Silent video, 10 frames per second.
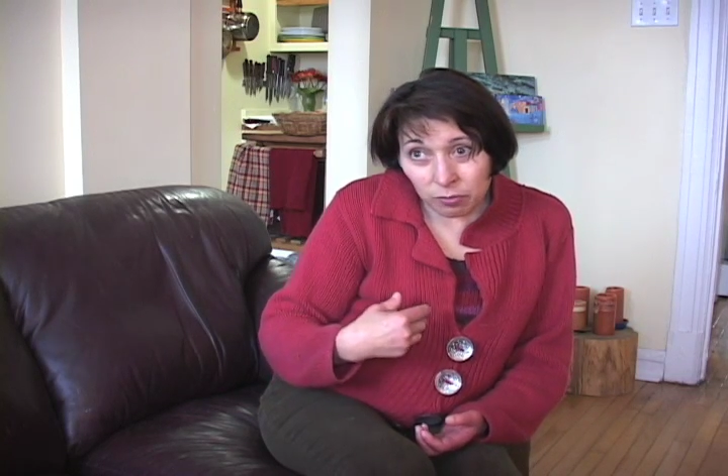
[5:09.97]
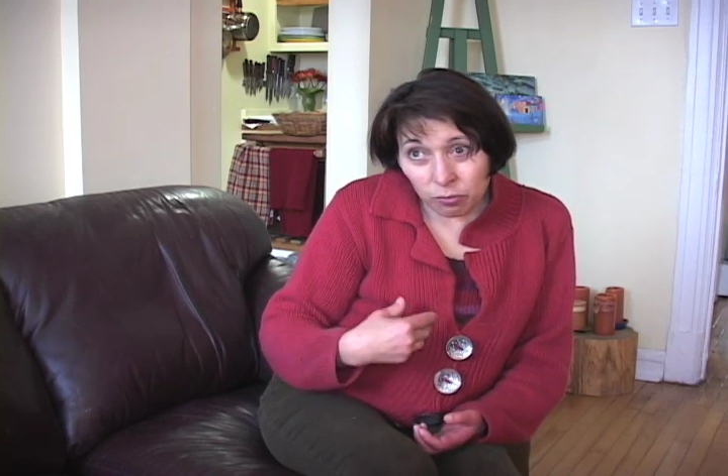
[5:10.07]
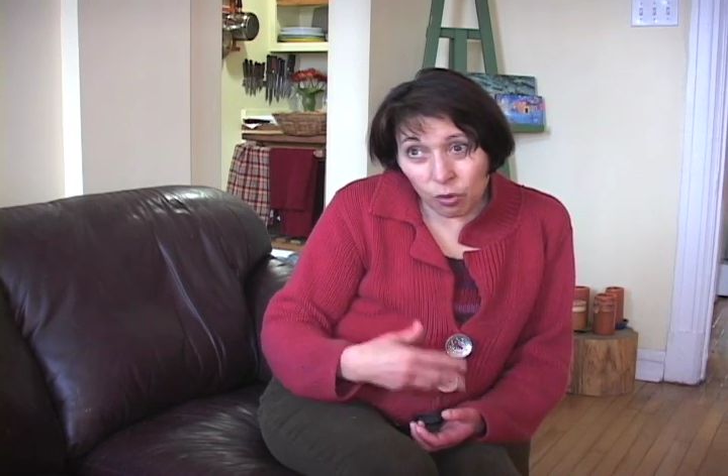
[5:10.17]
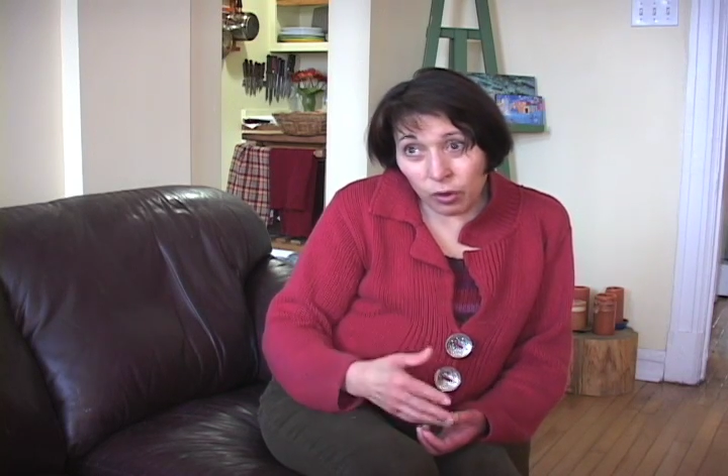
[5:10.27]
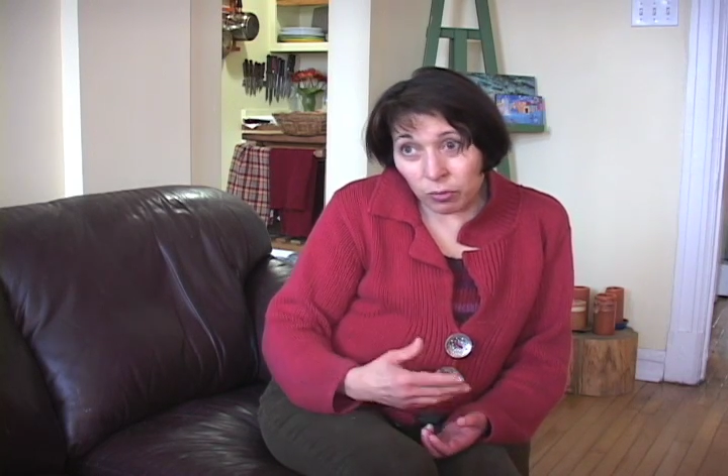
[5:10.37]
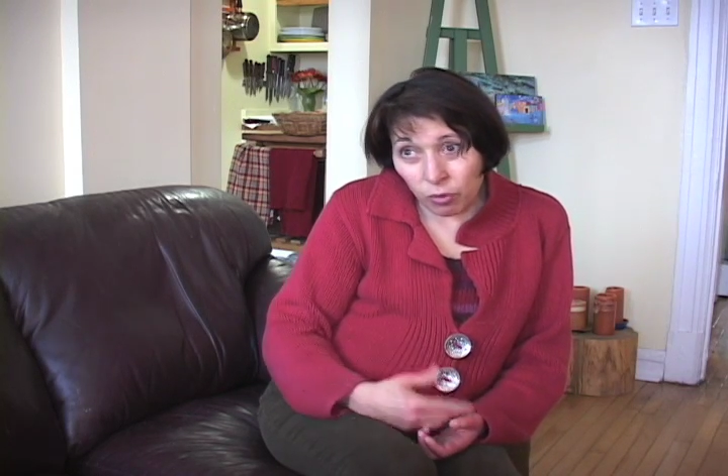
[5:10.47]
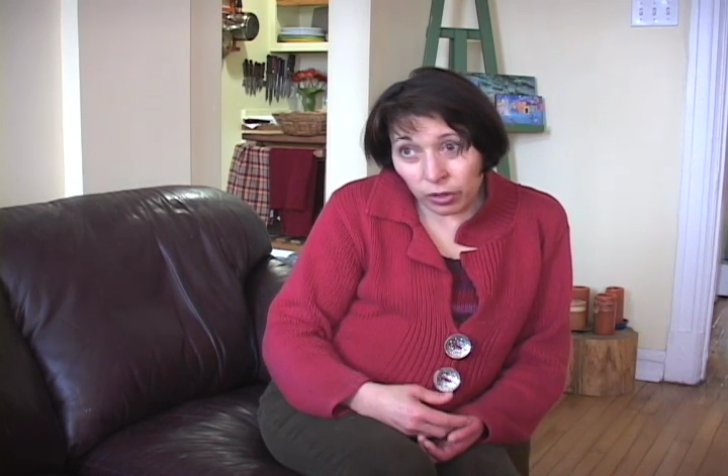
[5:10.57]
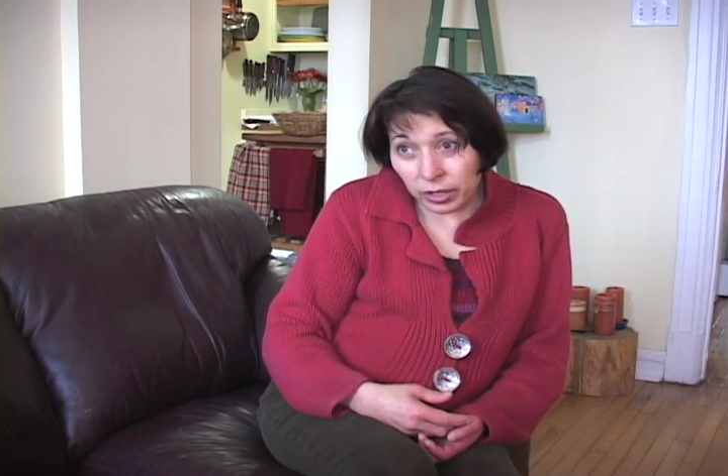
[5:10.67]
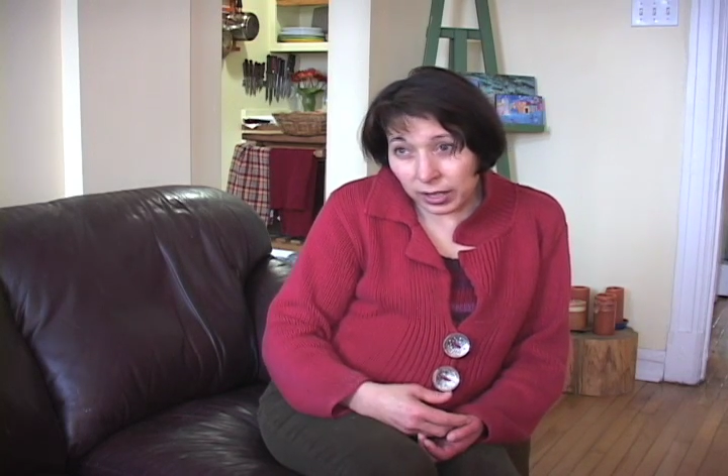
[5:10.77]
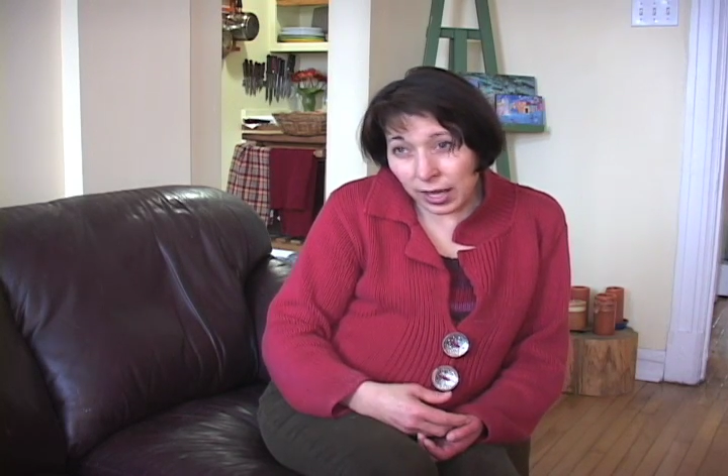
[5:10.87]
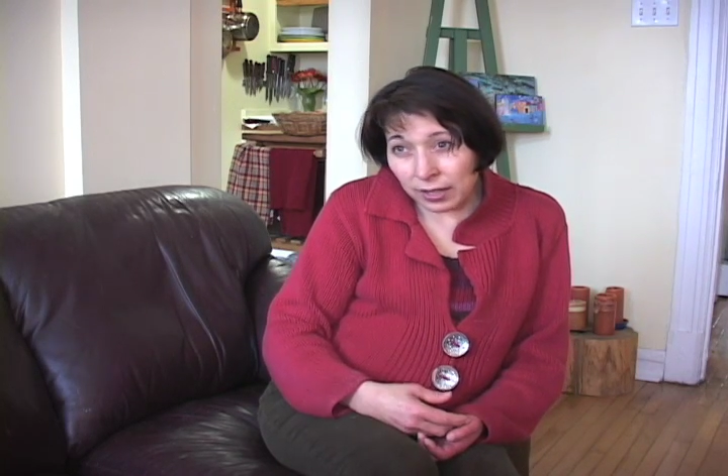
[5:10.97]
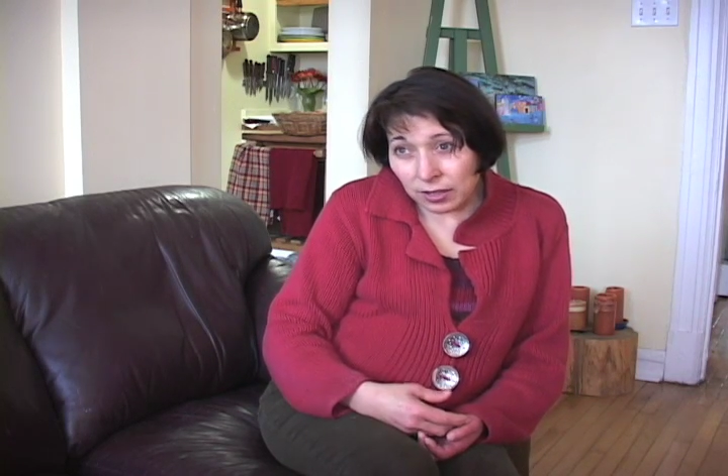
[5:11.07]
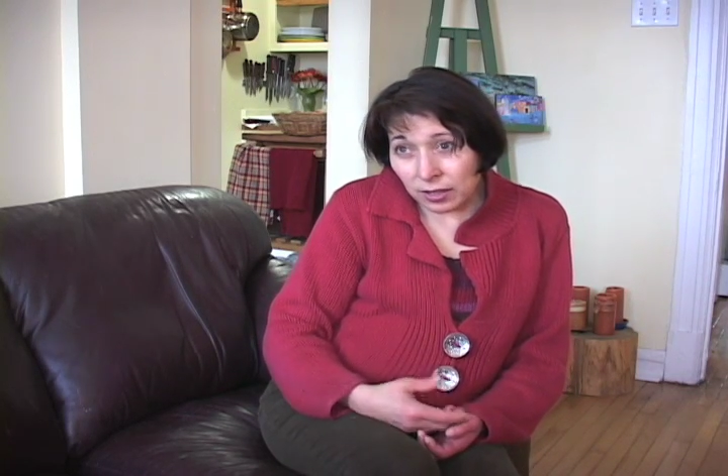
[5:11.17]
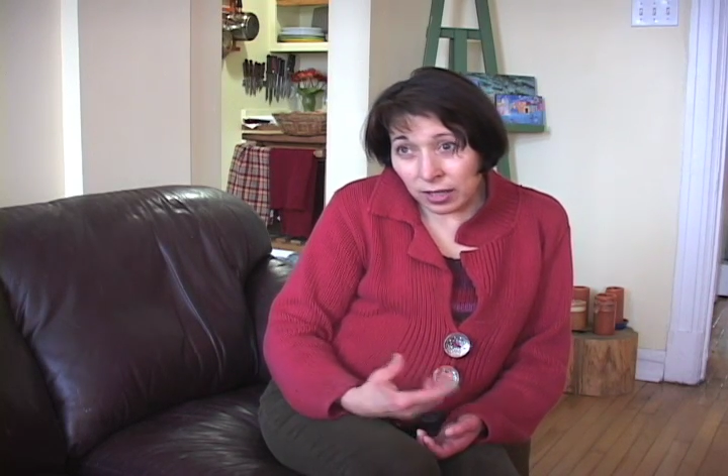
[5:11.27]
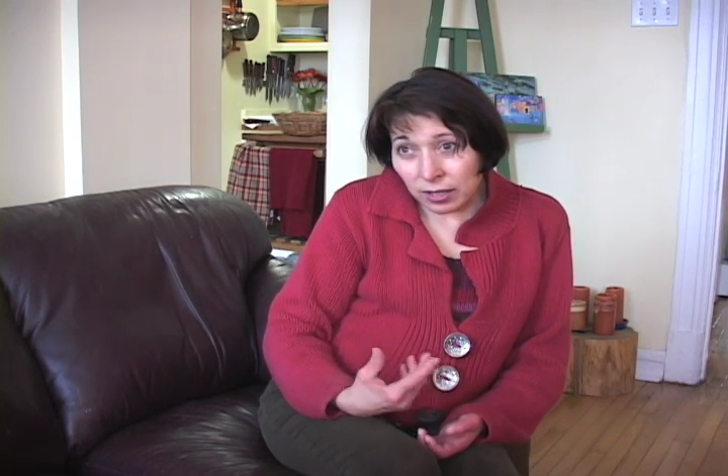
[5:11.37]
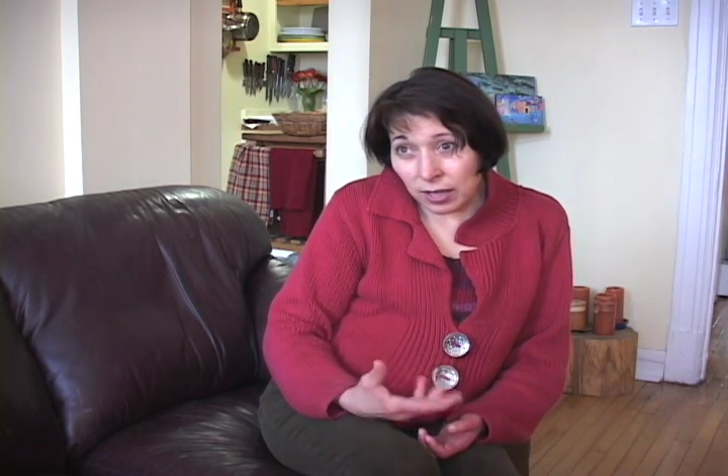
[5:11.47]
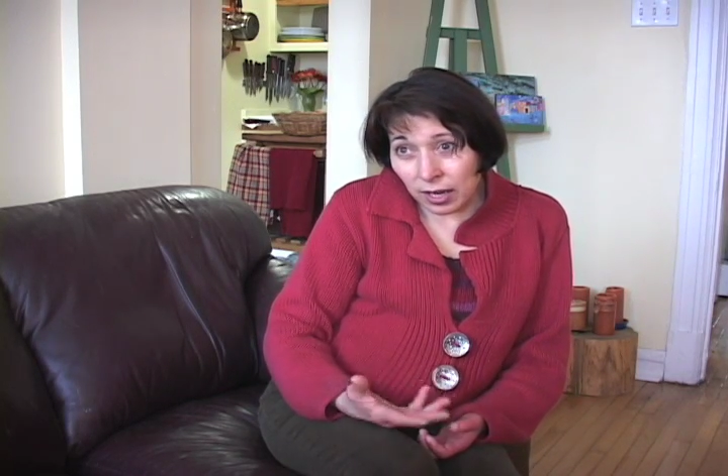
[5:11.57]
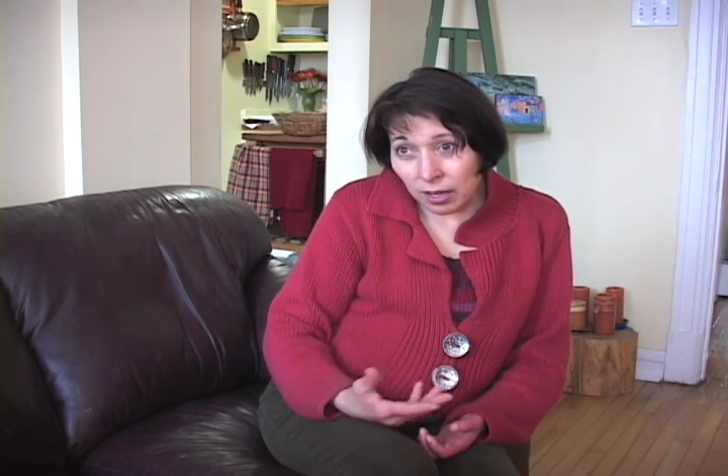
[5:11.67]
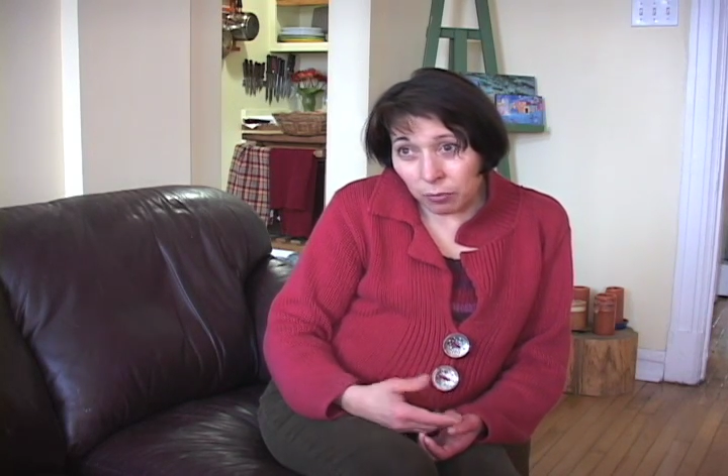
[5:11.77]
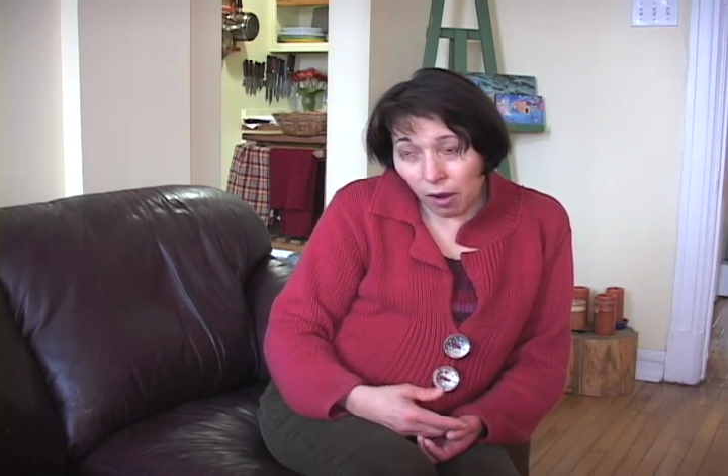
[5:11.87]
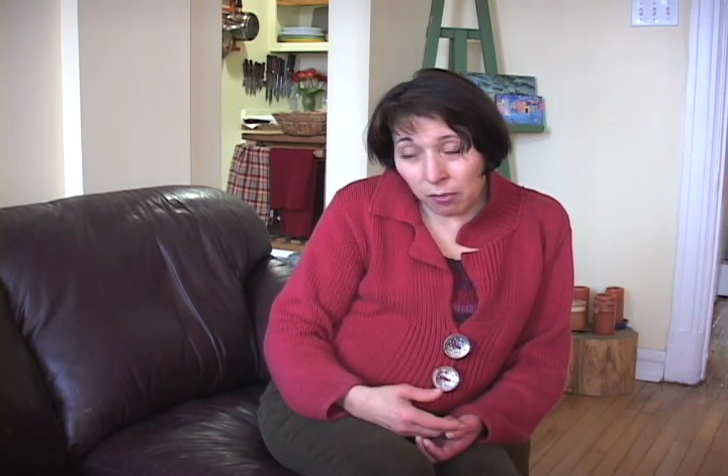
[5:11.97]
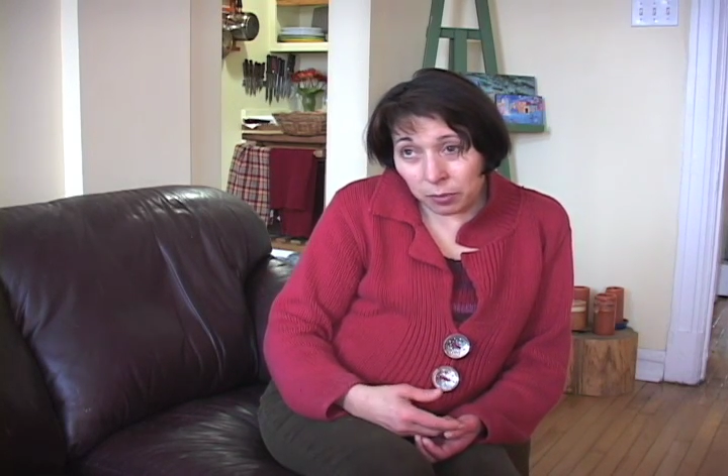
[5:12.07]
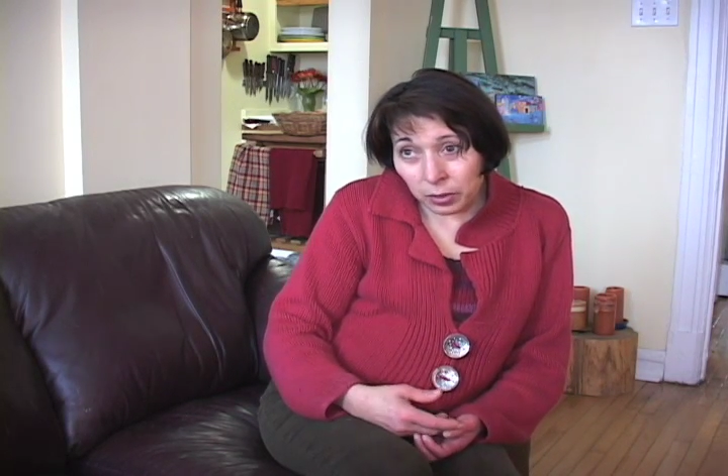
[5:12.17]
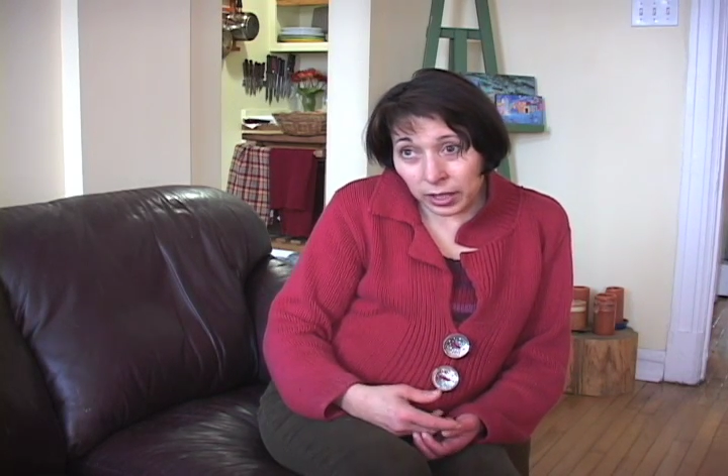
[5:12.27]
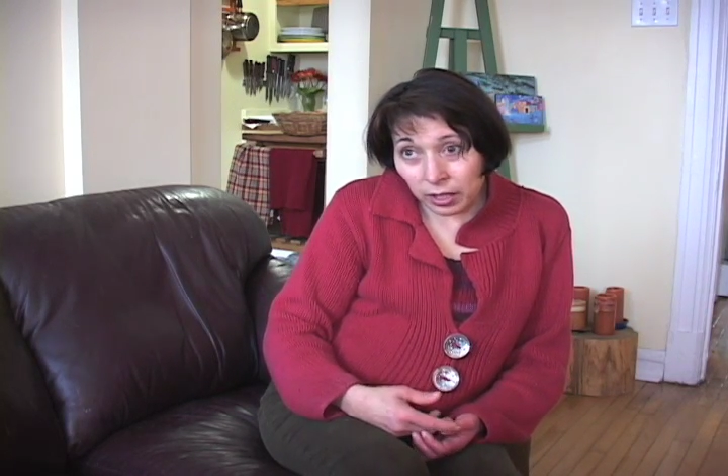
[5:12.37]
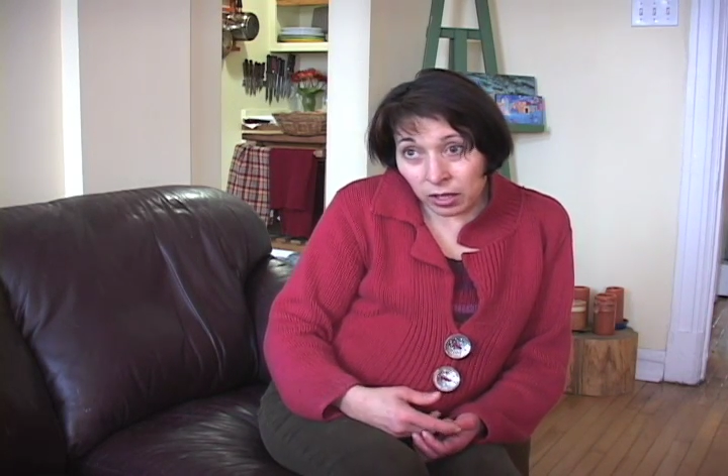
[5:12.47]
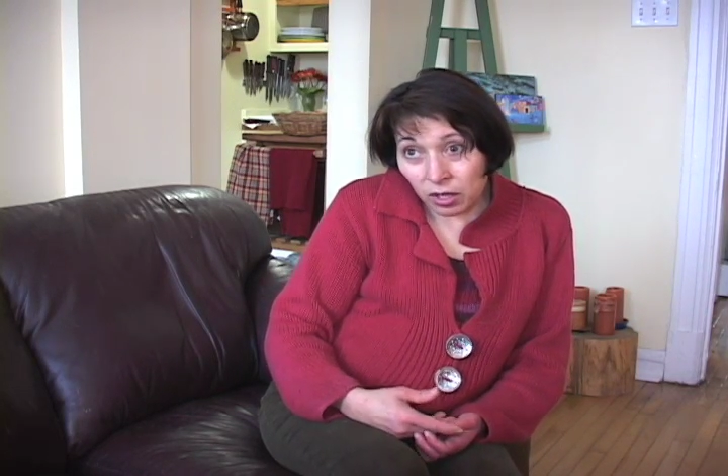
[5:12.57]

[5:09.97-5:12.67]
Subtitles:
more and more neglected, and probably